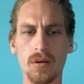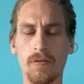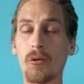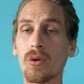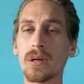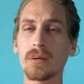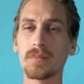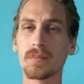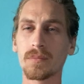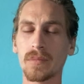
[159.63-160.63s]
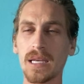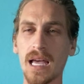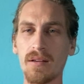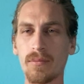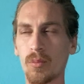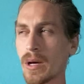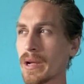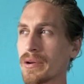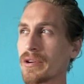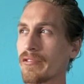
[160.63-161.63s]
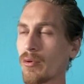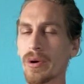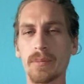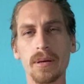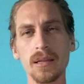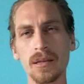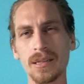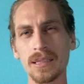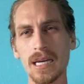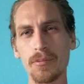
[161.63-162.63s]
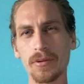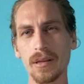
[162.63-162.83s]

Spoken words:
Ford, they have 140 billion in debt,